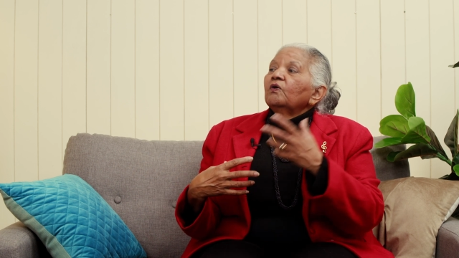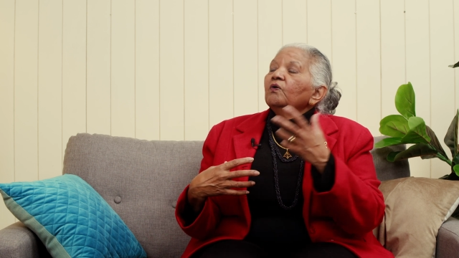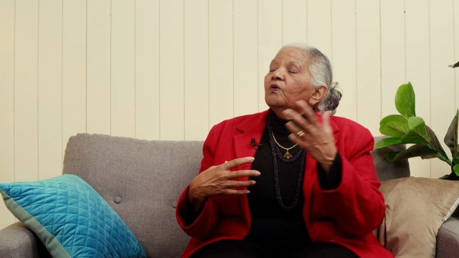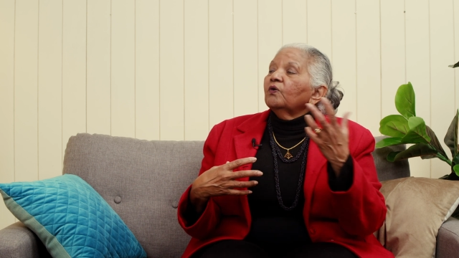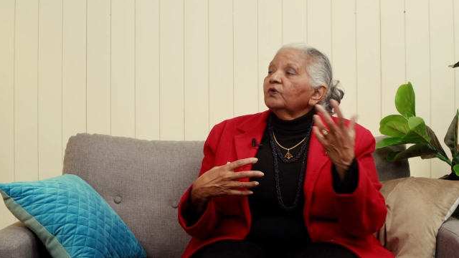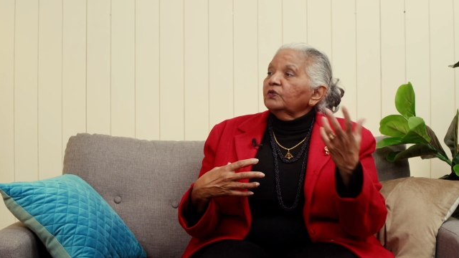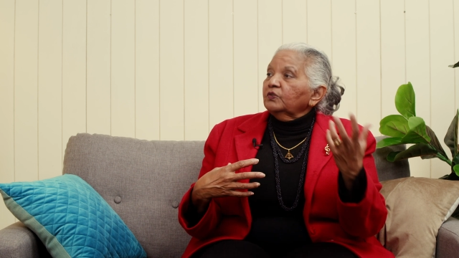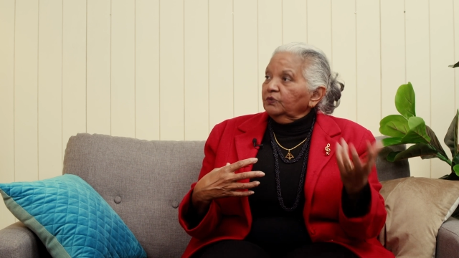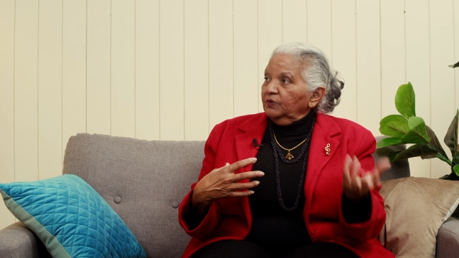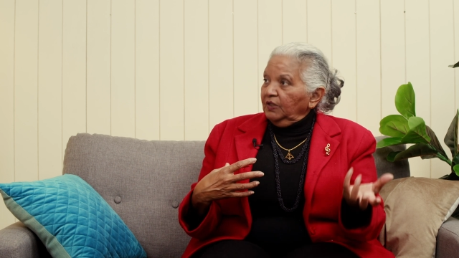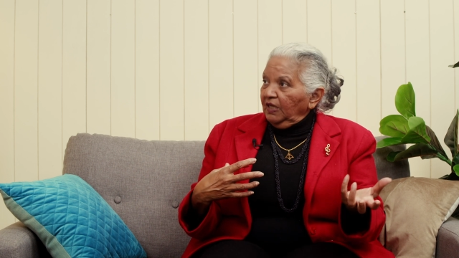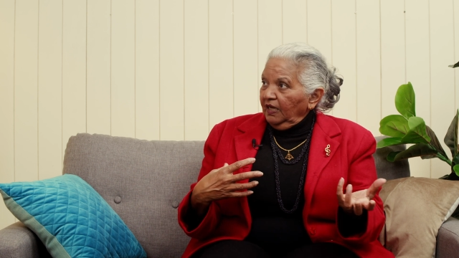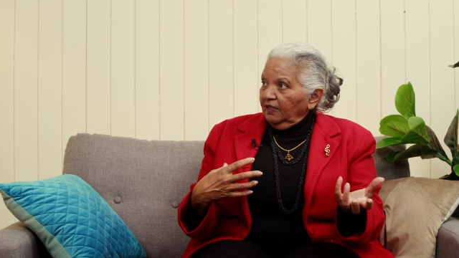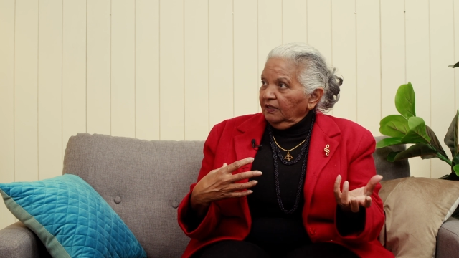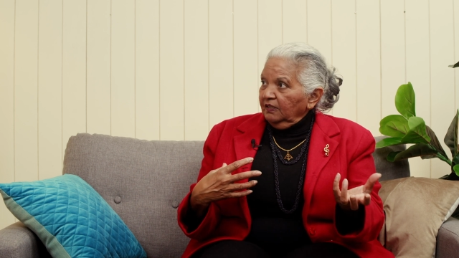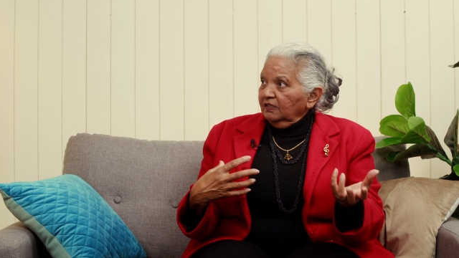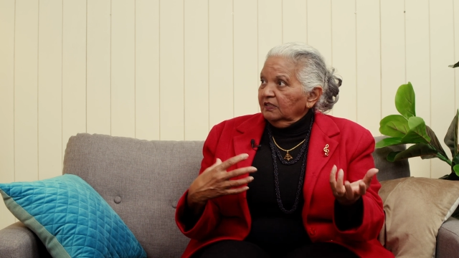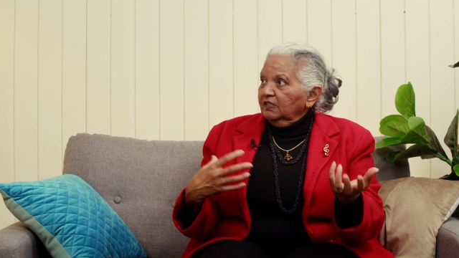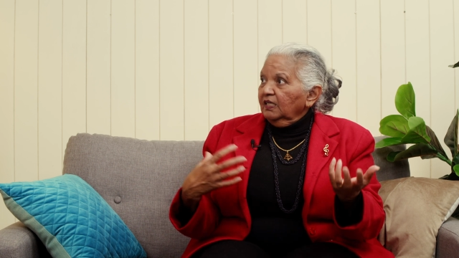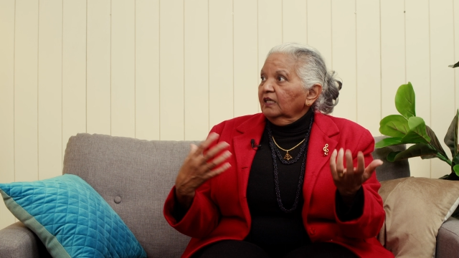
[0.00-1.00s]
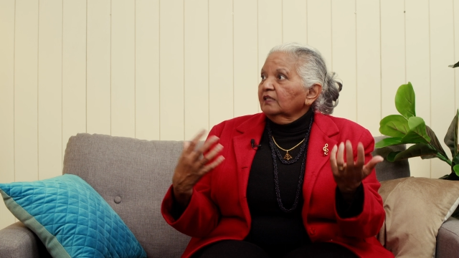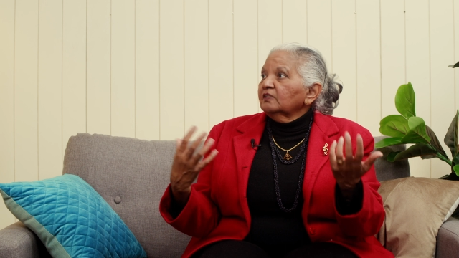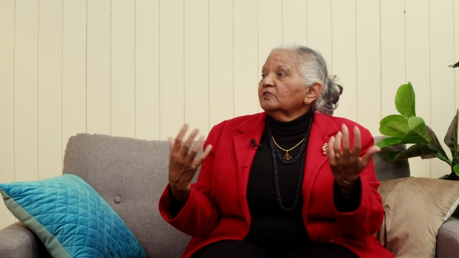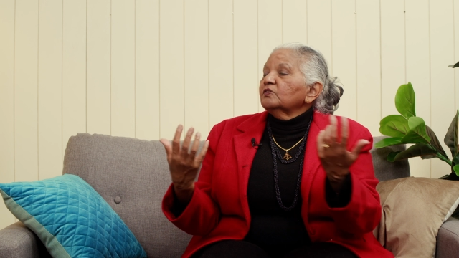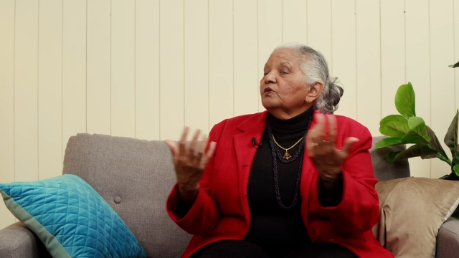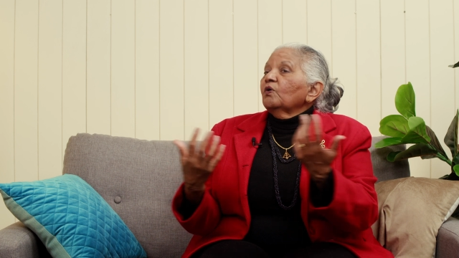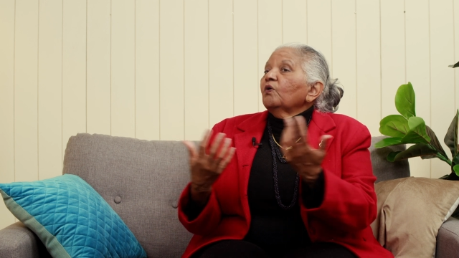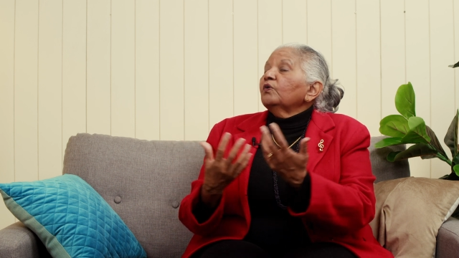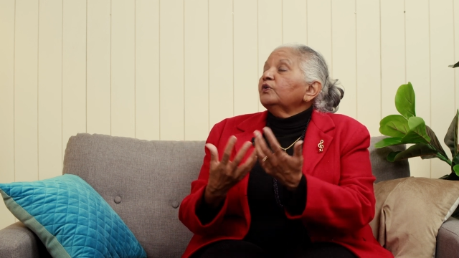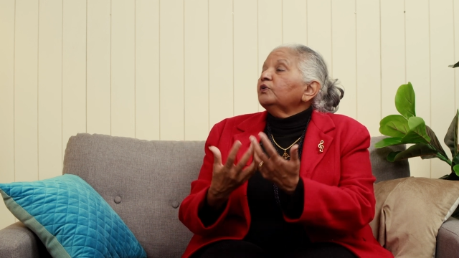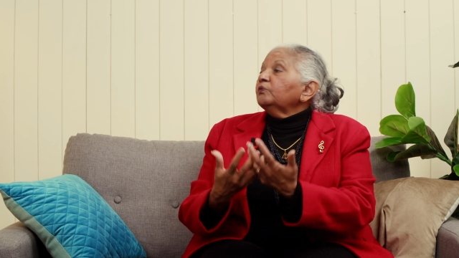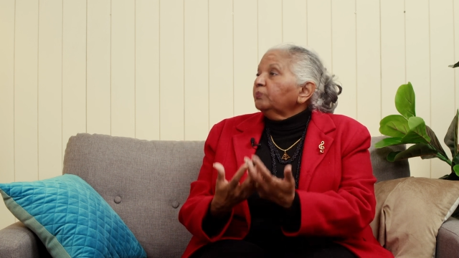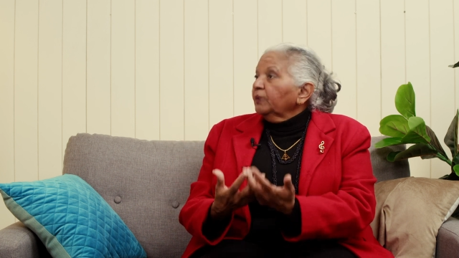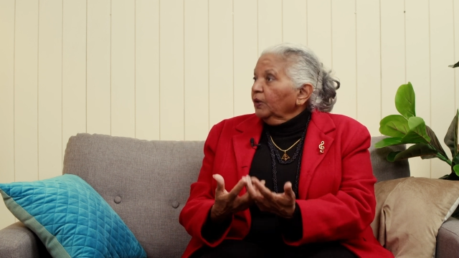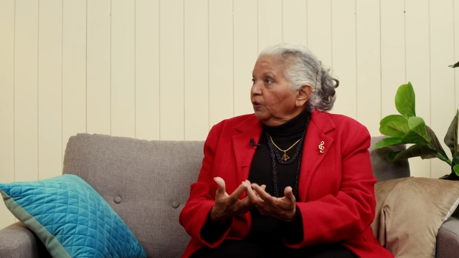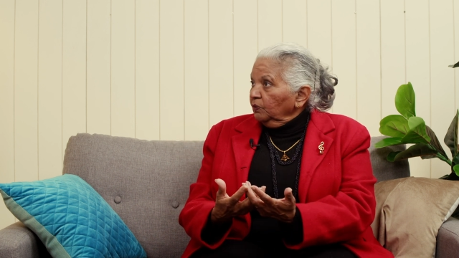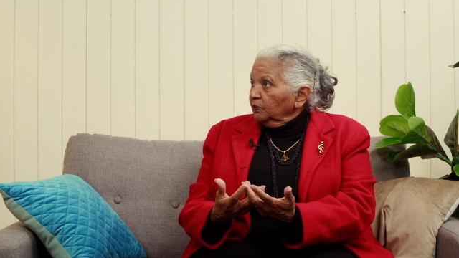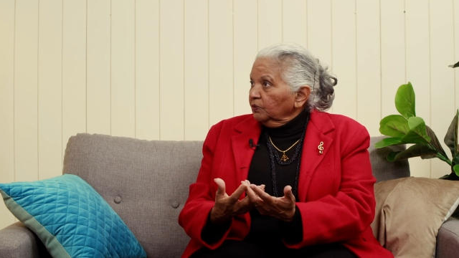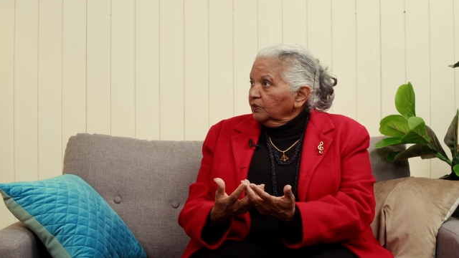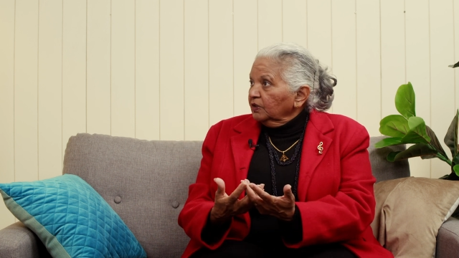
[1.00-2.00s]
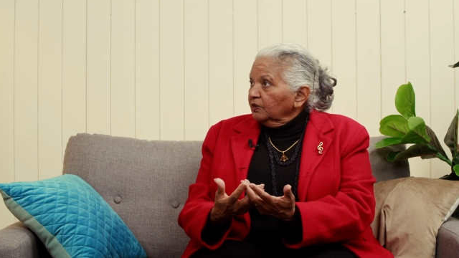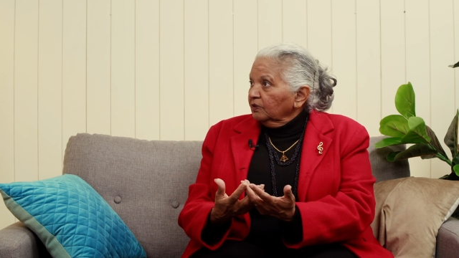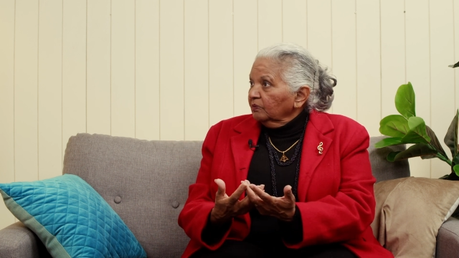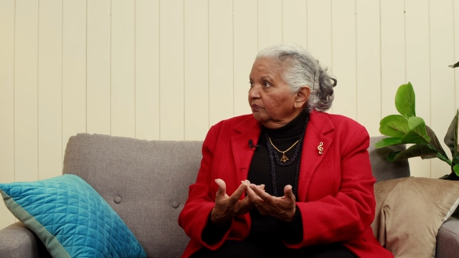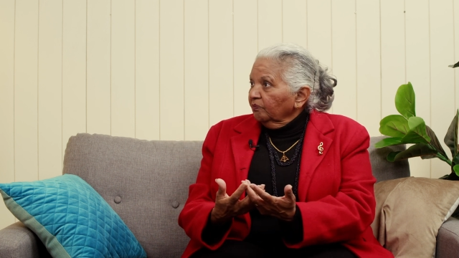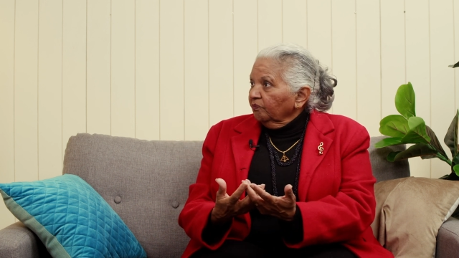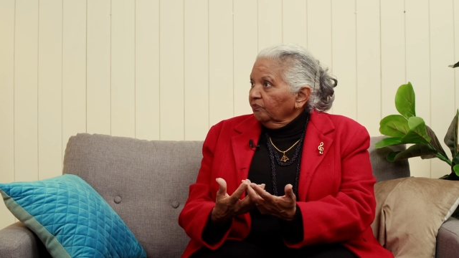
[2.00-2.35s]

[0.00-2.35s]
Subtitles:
or to the other sex or to both.